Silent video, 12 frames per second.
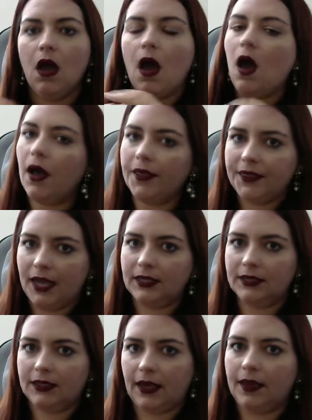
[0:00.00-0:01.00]
on
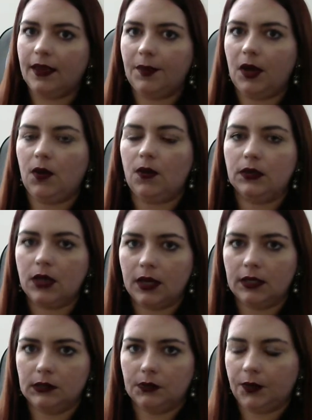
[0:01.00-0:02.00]
that day about
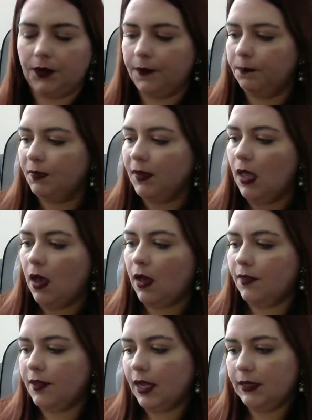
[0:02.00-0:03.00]
God's word.
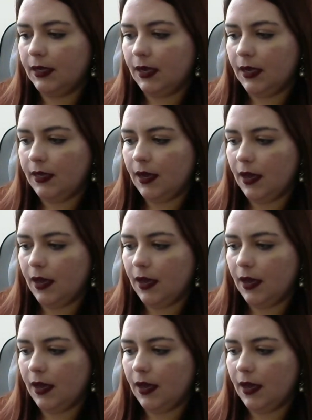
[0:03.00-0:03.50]
On that day,